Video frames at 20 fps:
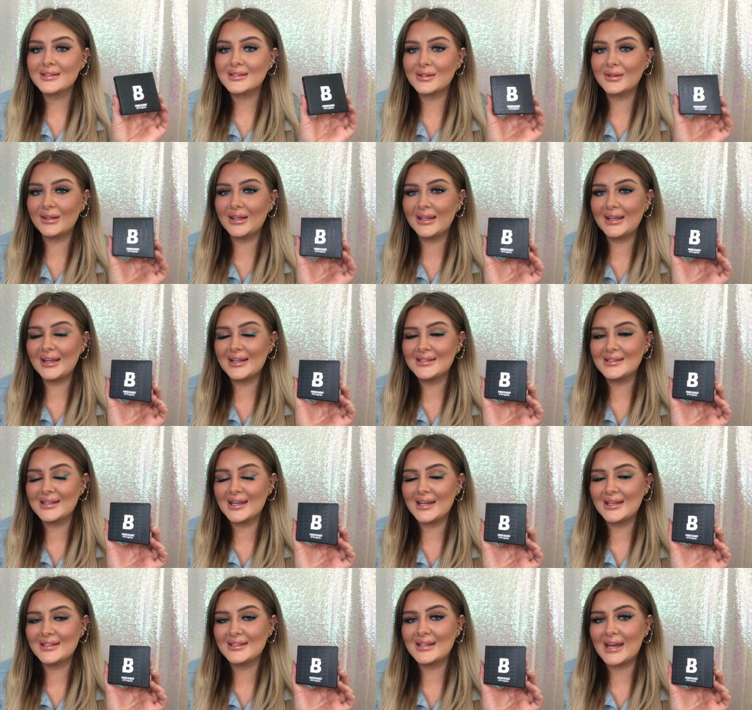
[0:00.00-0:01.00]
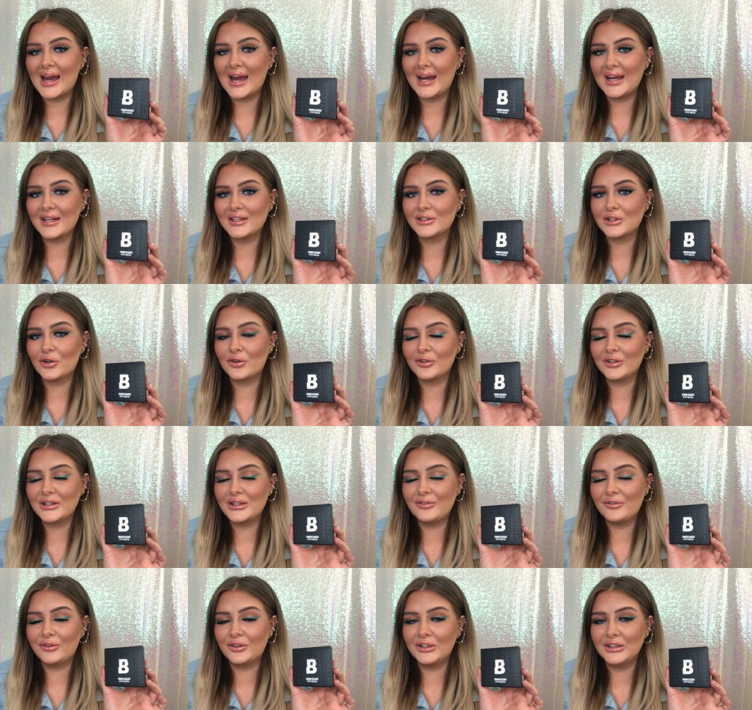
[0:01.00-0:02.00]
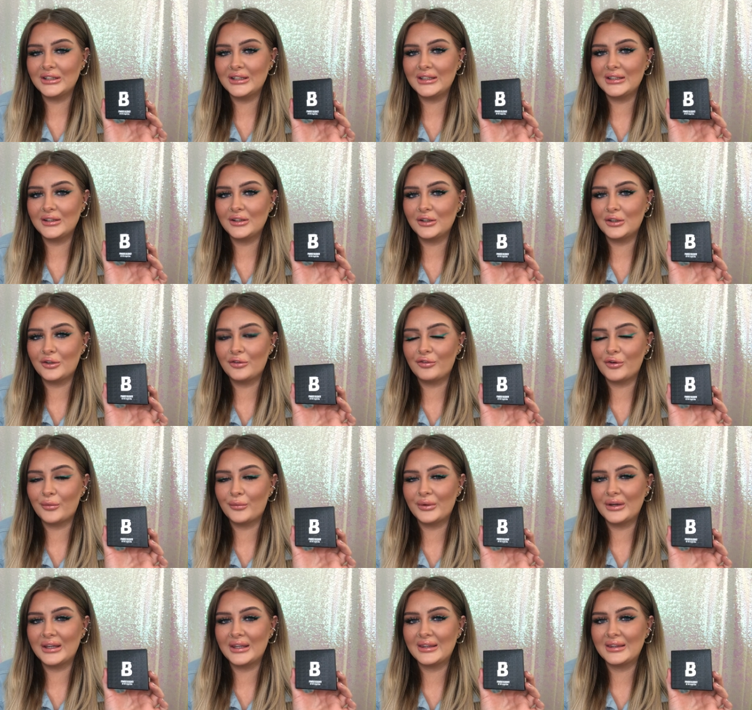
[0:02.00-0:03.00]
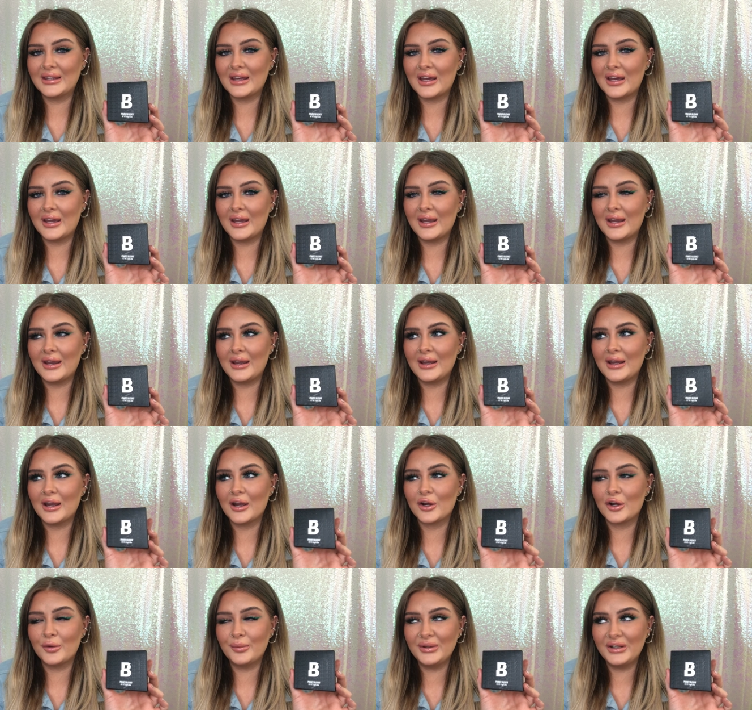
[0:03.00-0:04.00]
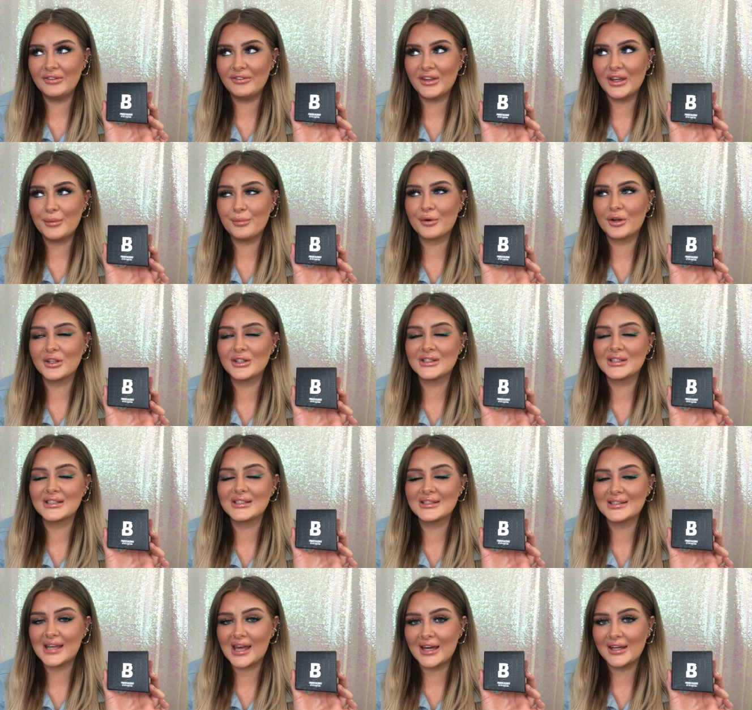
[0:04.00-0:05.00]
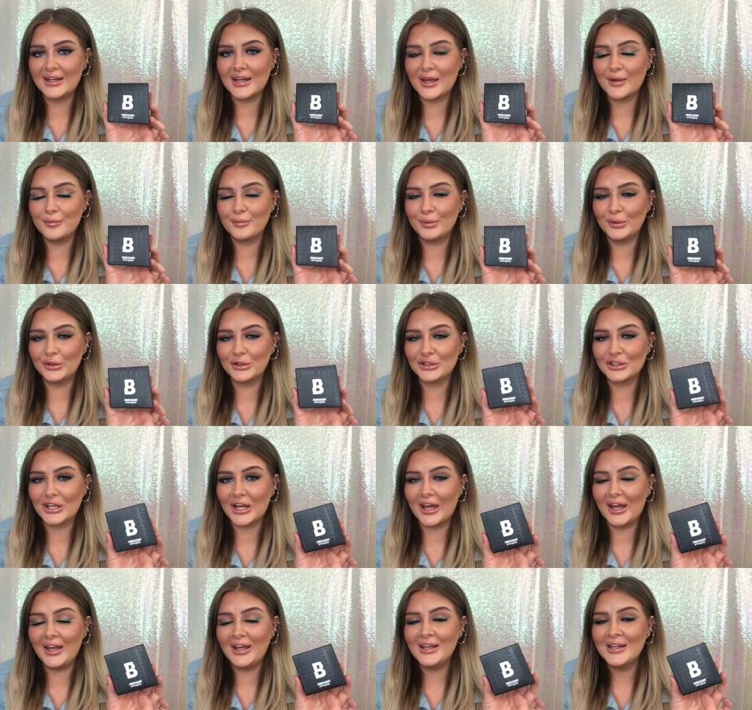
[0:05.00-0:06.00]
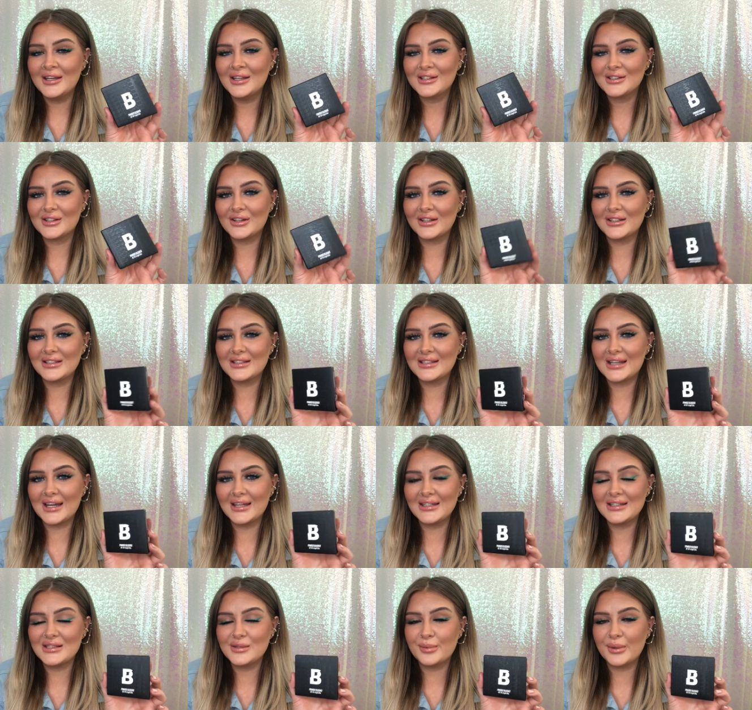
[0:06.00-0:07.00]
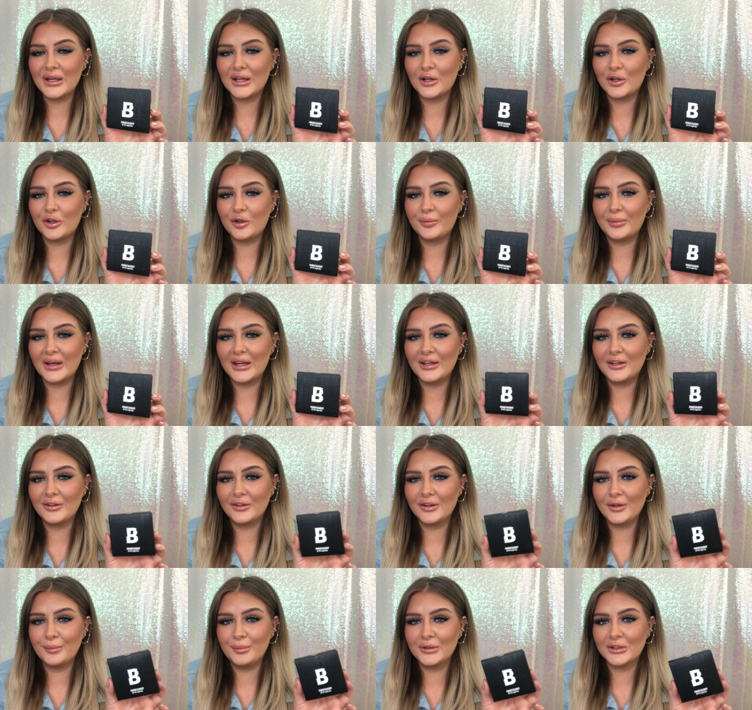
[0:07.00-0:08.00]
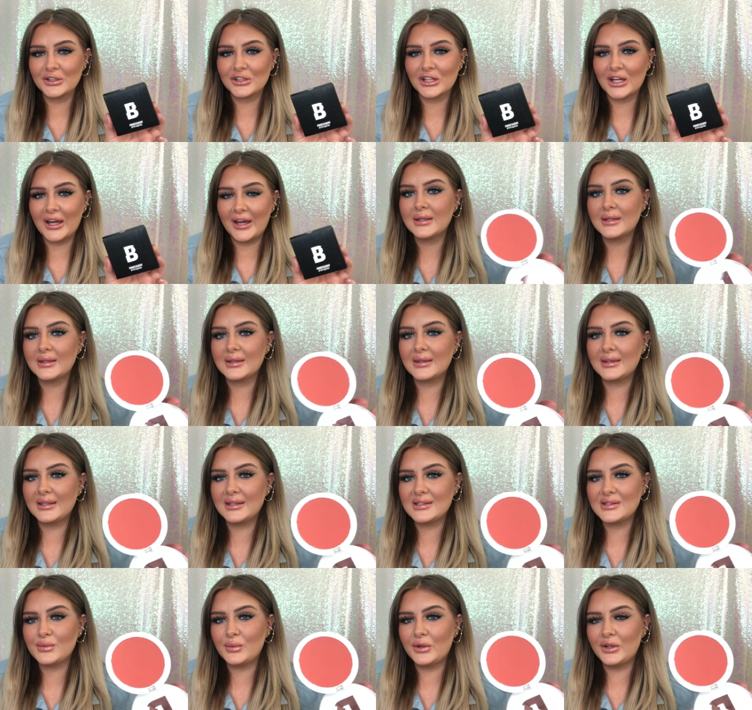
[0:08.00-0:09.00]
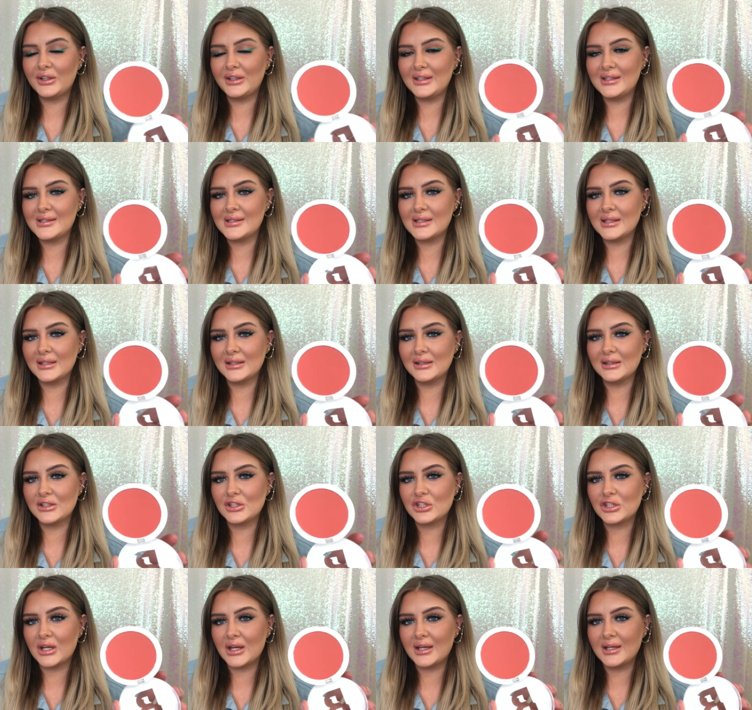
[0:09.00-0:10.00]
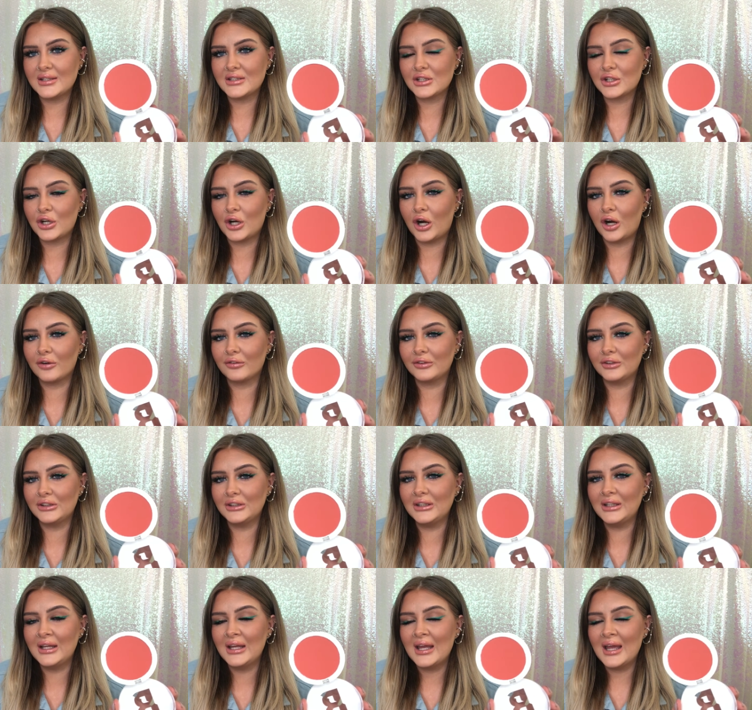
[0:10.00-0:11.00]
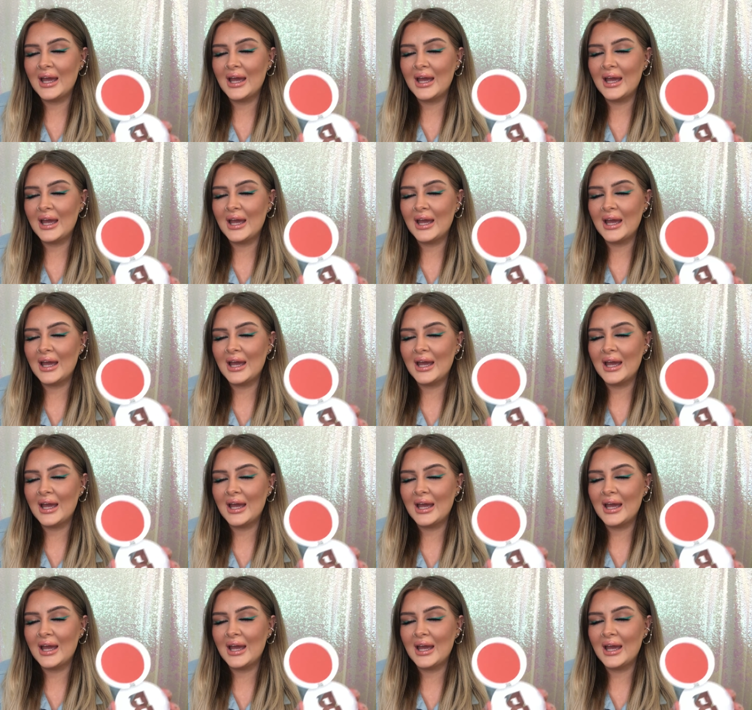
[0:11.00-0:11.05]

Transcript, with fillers: So like I said, I'd already fallen in love with a couple of their bronzers and a blusher, so I decided to pick up another blusher. This one is in the shade Coral.